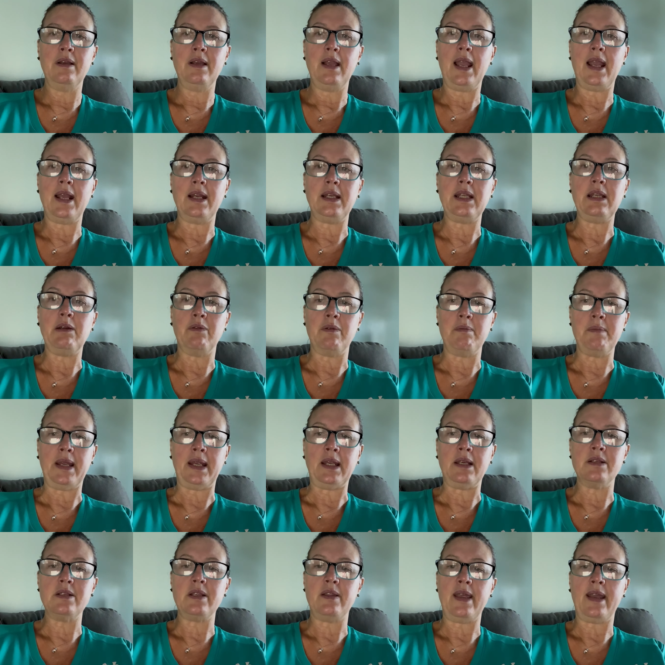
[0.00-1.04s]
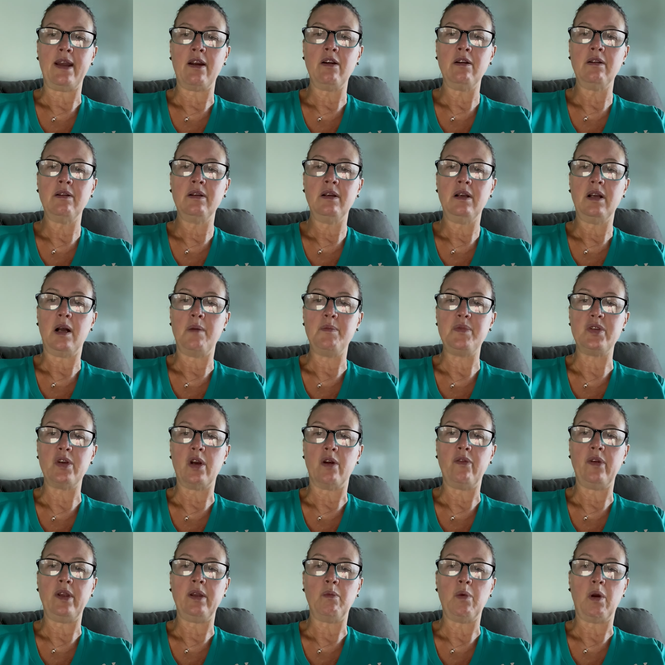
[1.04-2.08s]
And he remained there,
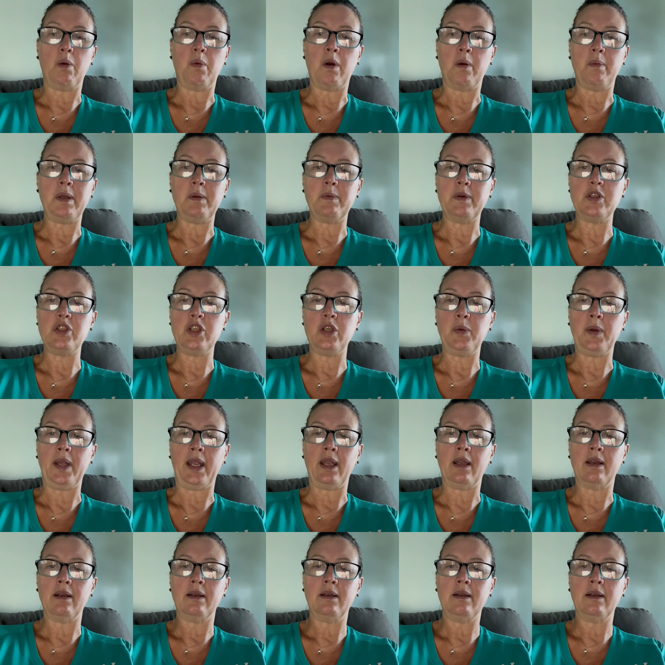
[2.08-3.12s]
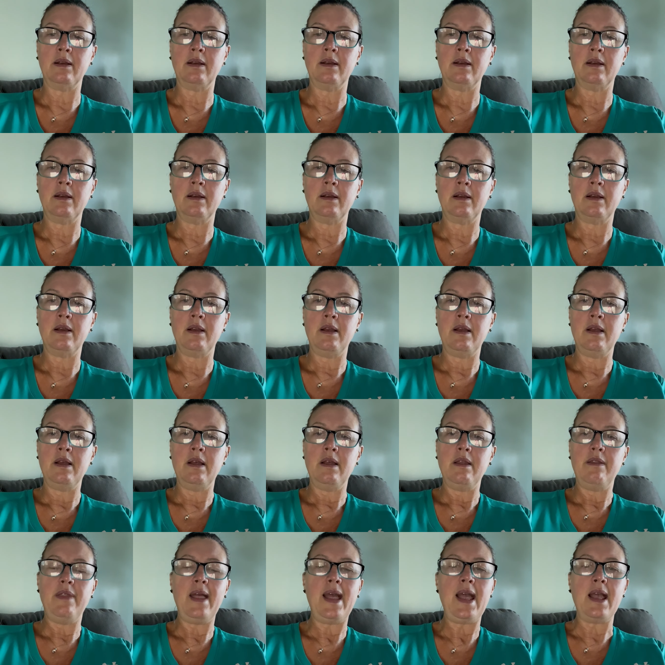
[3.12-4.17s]
observing what we were doing.
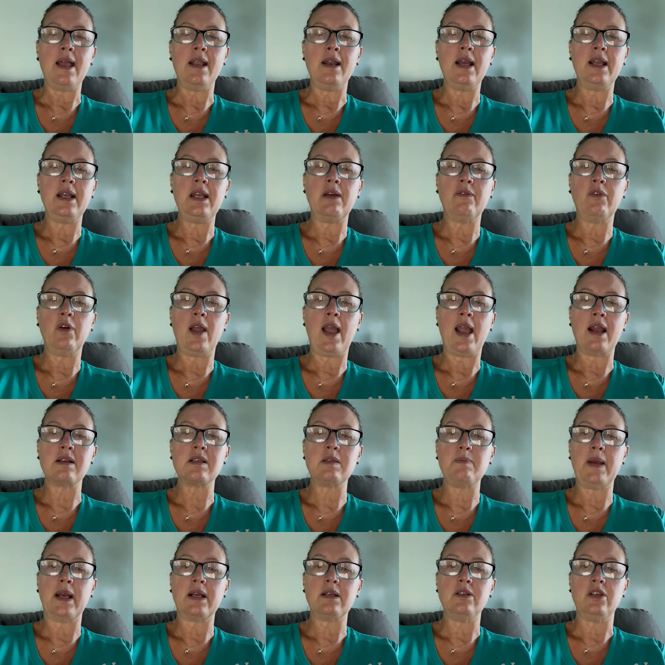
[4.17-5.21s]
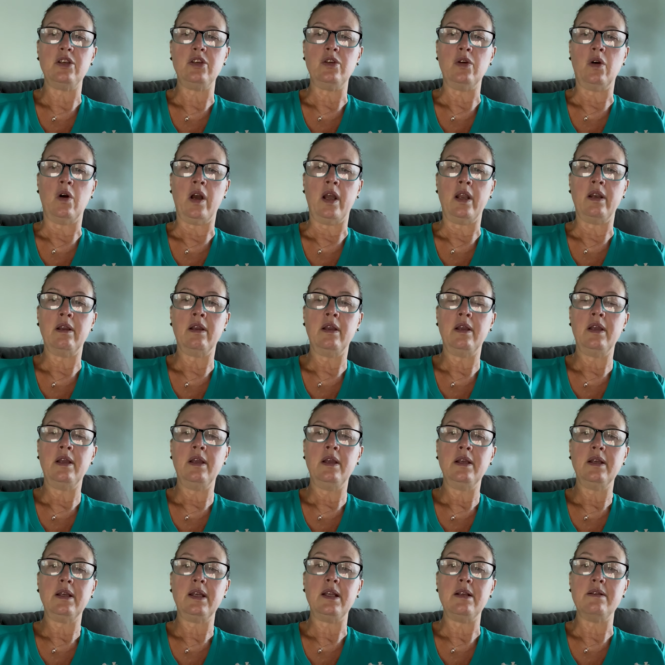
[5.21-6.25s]
Then I never expected Dawn,
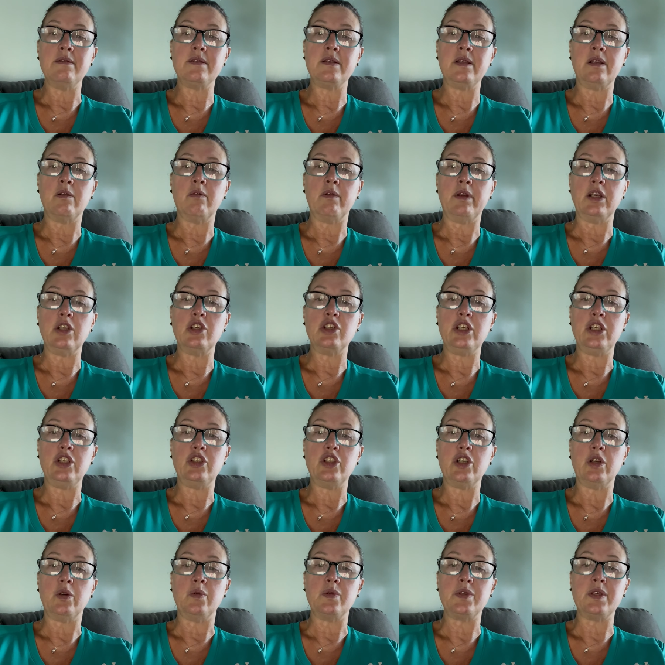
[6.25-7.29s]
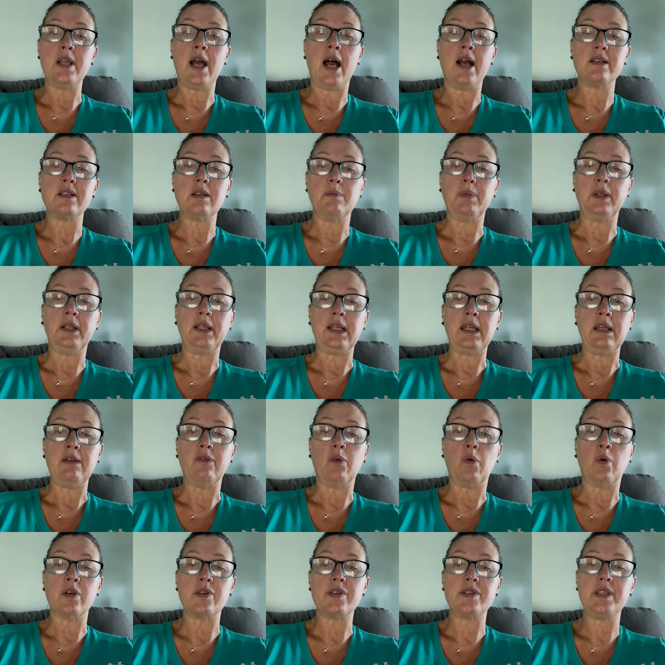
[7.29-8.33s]
considering she chose not to believe
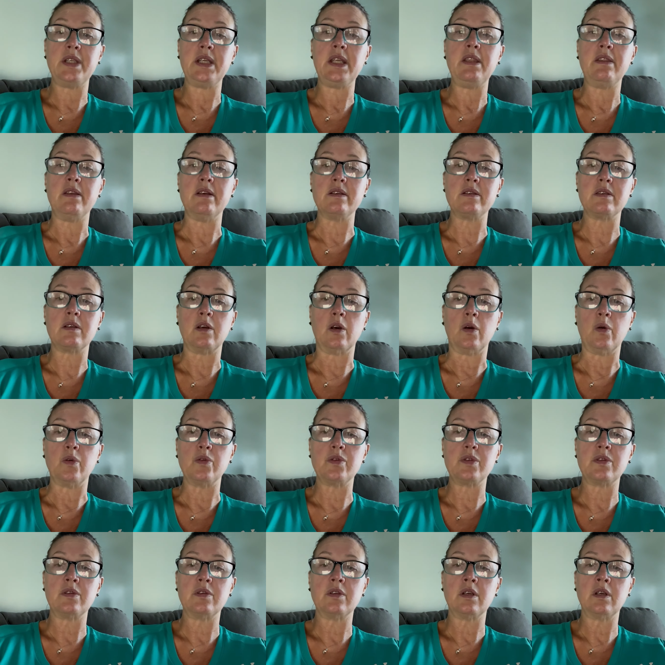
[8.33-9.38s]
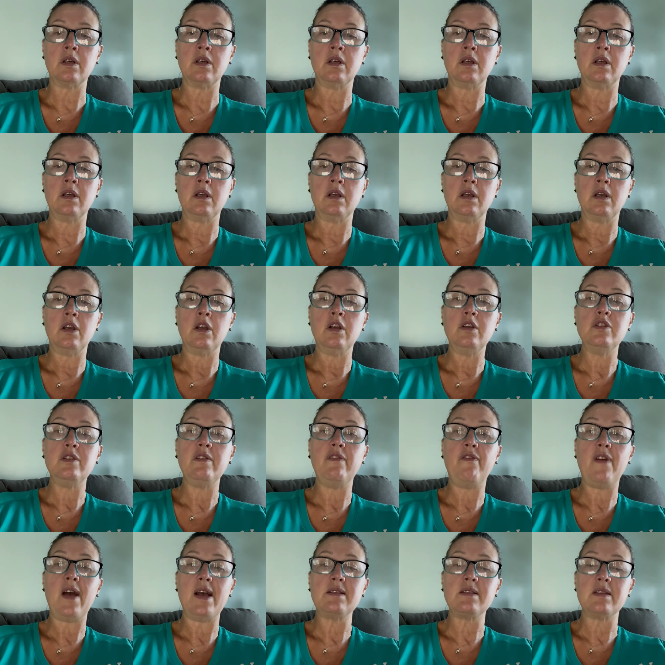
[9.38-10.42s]
or see this ghost, to
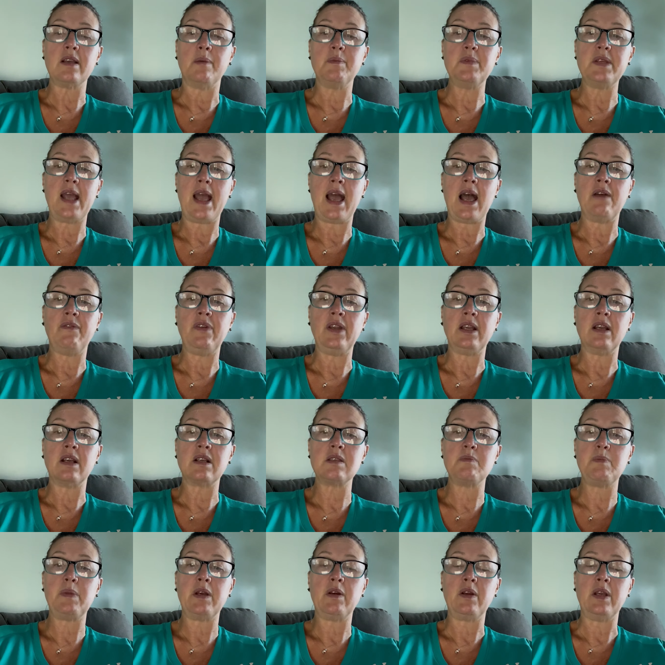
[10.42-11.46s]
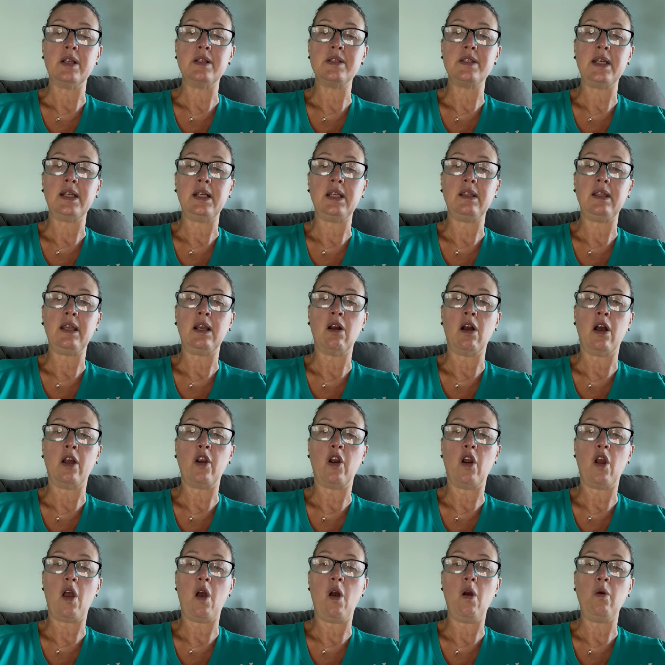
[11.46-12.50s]
fess up to having experienced anything on
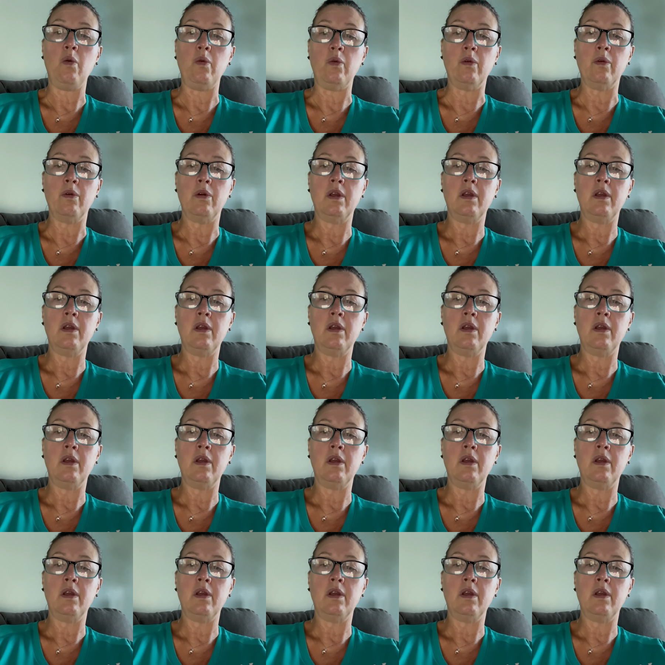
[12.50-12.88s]
her own.